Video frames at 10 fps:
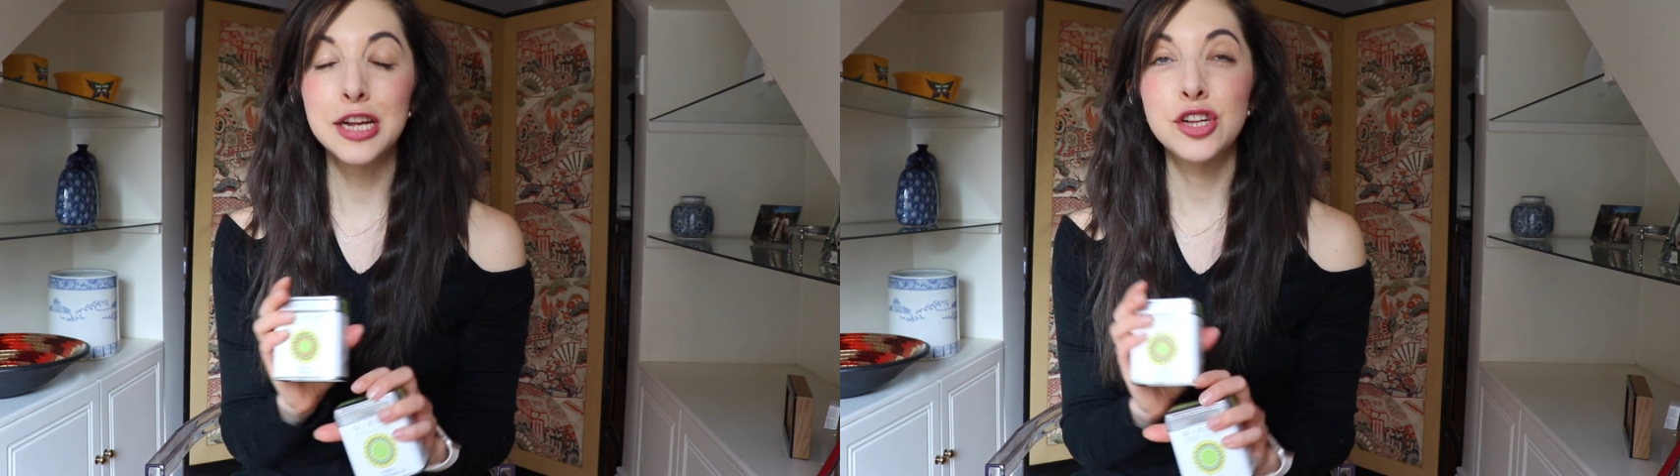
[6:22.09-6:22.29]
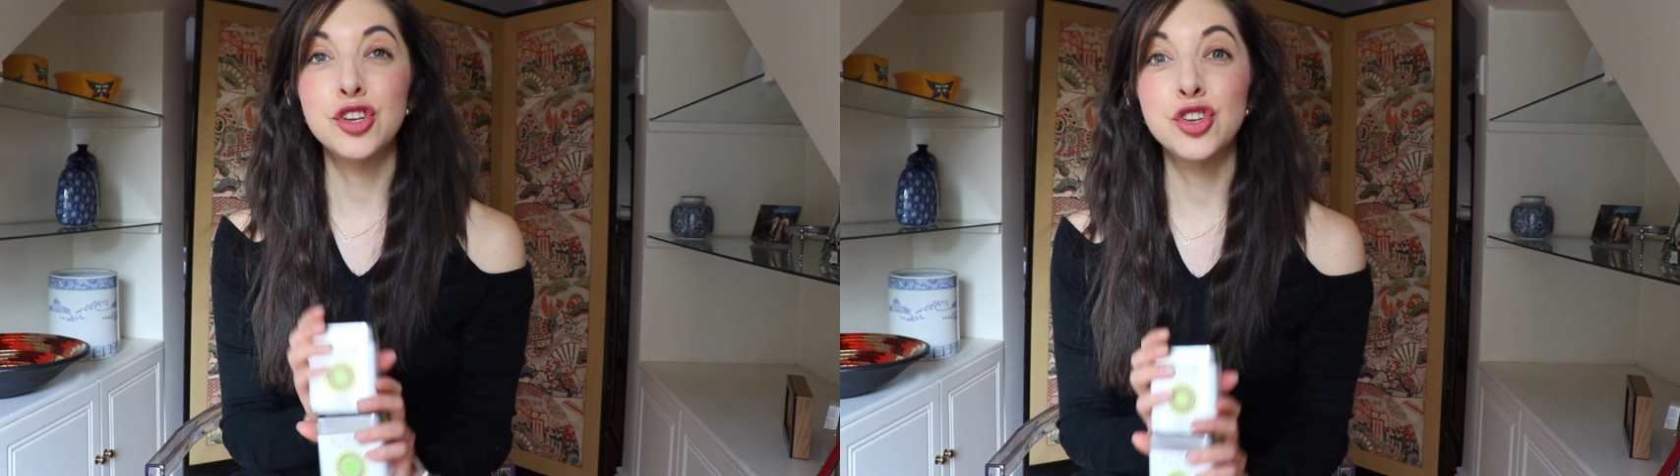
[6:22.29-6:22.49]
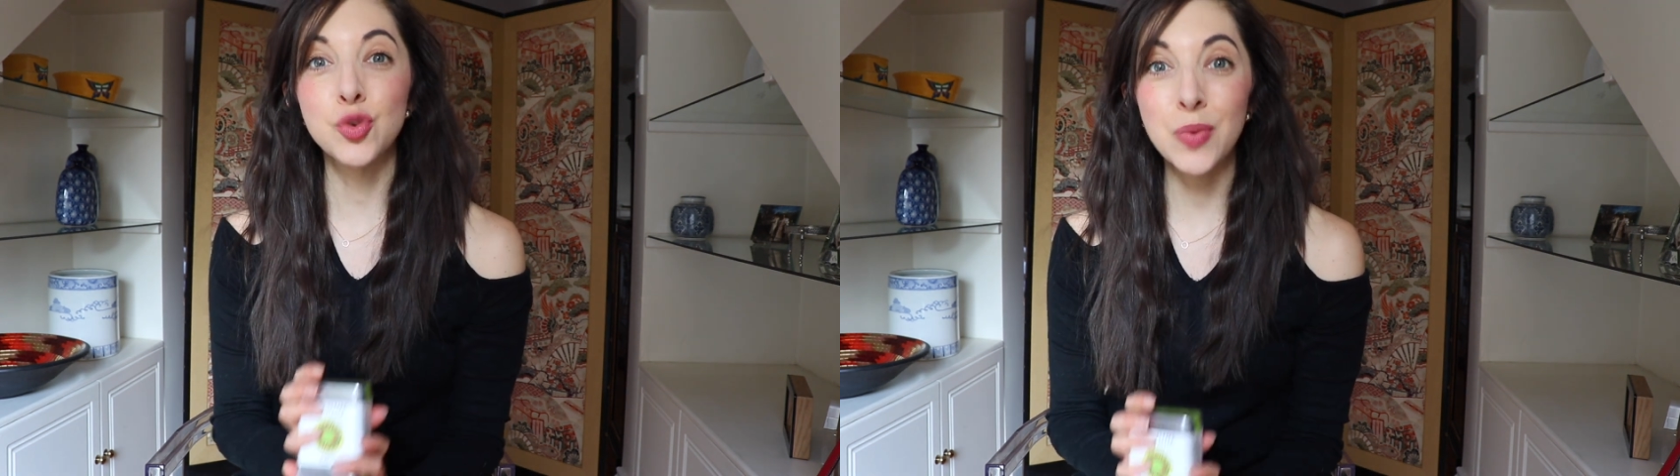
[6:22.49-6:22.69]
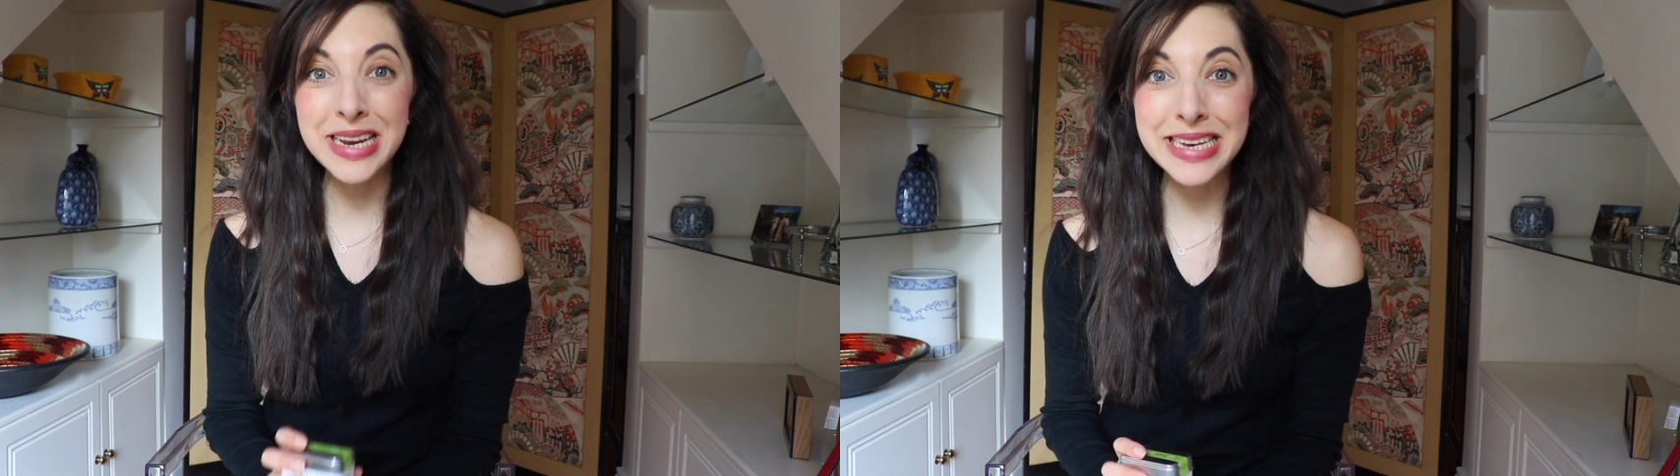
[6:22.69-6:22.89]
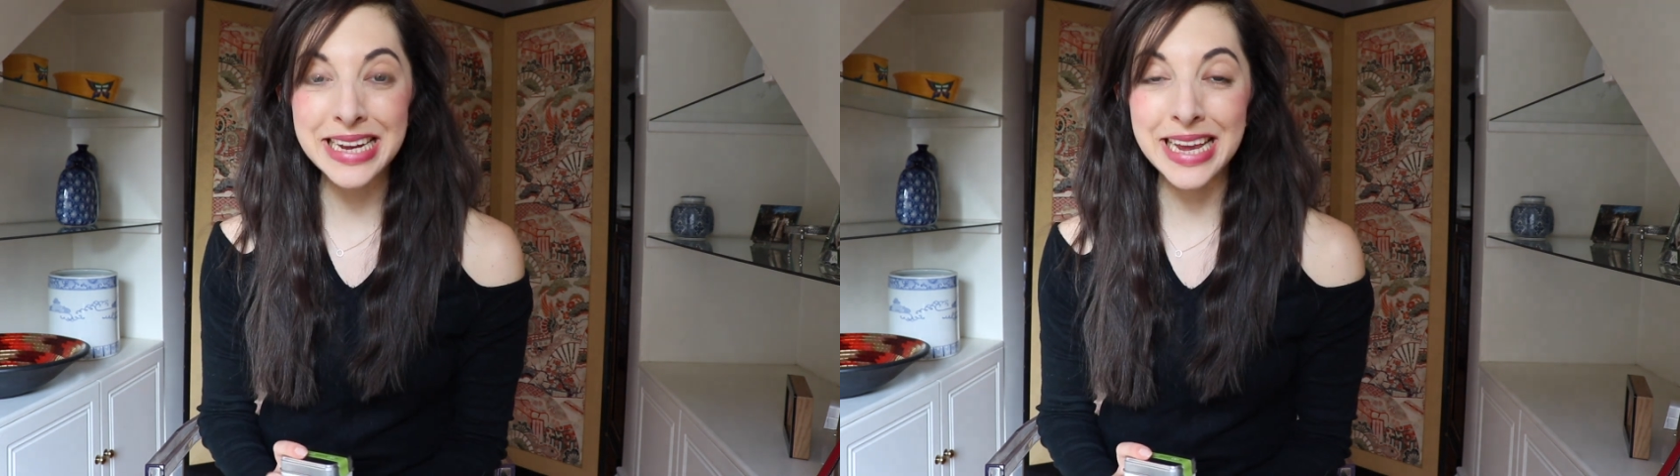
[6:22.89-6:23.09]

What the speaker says: sweet